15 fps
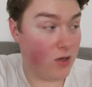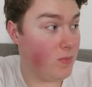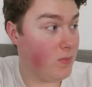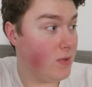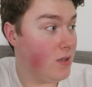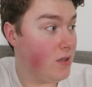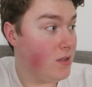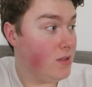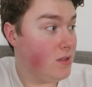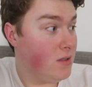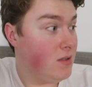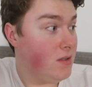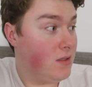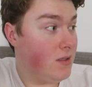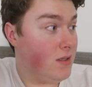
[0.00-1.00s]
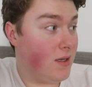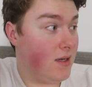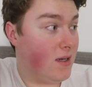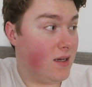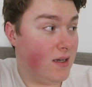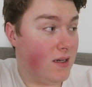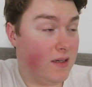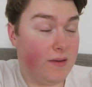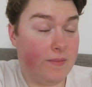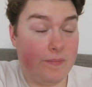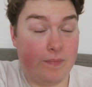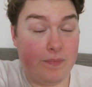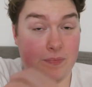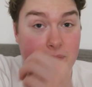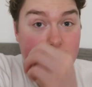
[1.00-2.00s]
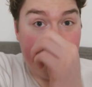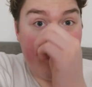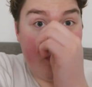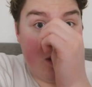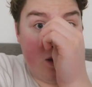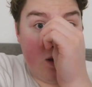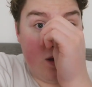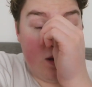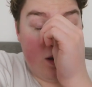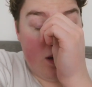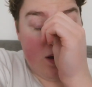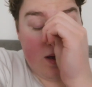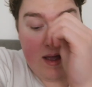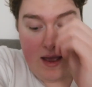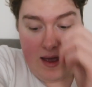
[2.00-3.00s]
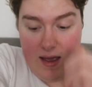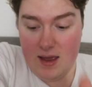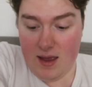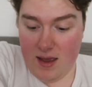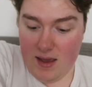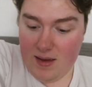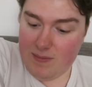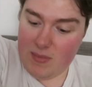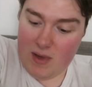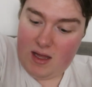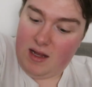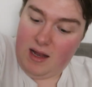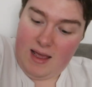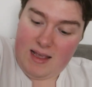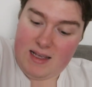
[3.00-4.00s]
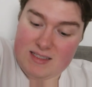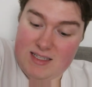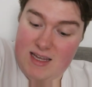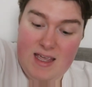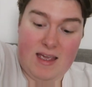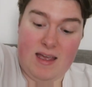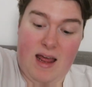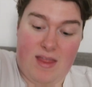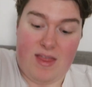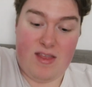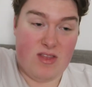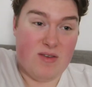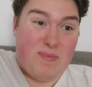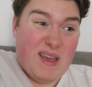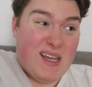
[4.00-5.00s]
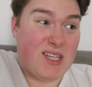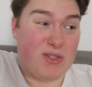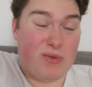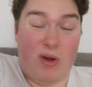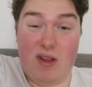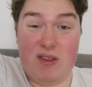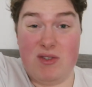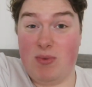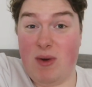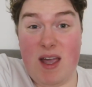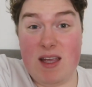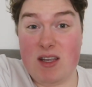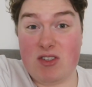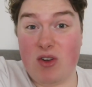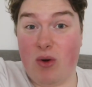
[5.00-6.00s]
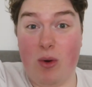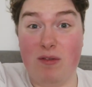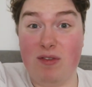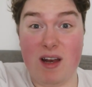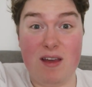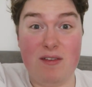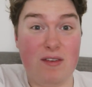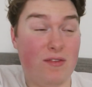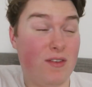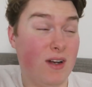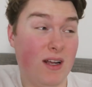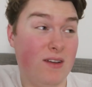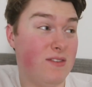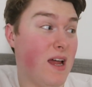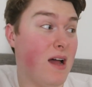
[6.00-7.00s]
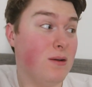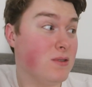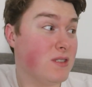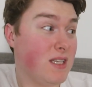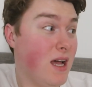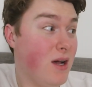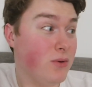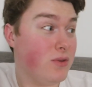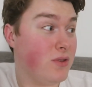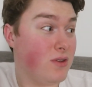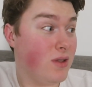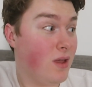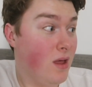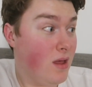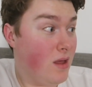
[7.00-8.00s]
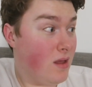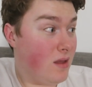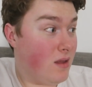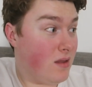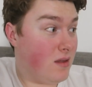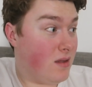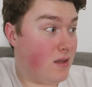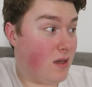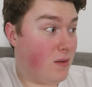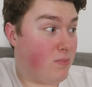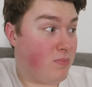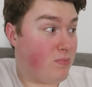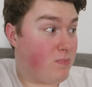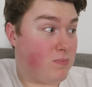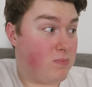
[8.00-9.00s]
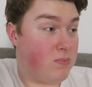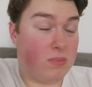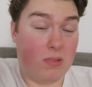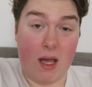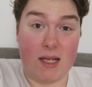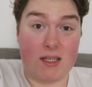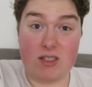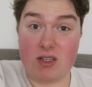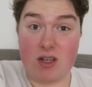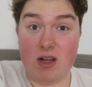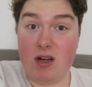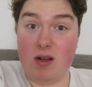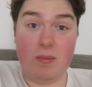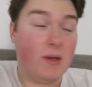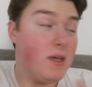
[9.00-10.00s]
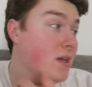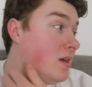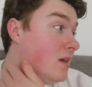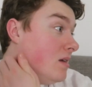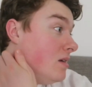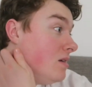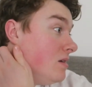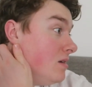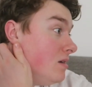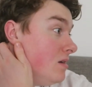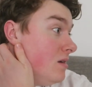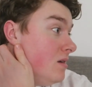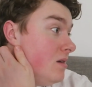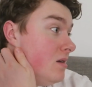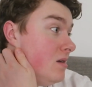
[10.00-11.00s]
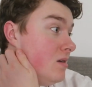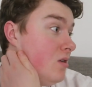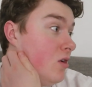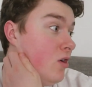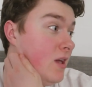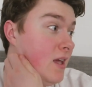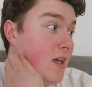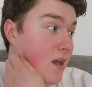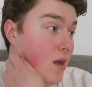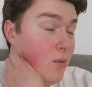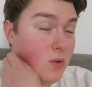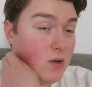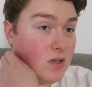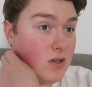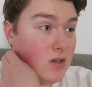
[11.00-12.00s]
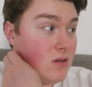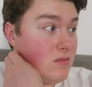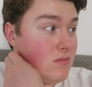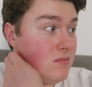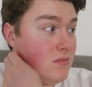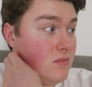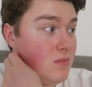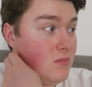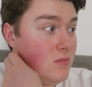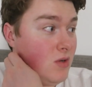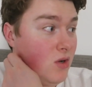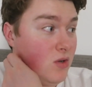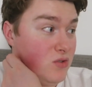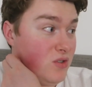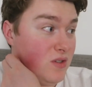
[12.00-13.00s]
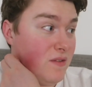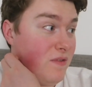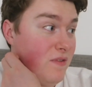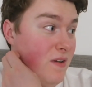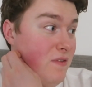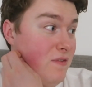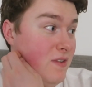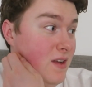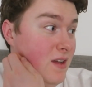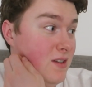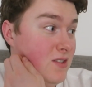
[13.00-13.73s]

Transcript: up with every release. So yeah. It depends when you buy. And like I say, I think the biggest one's where you sort of live. If you live down south, oh yeah, the house that could it's cost gonna 100 be, grand here could cost you like 150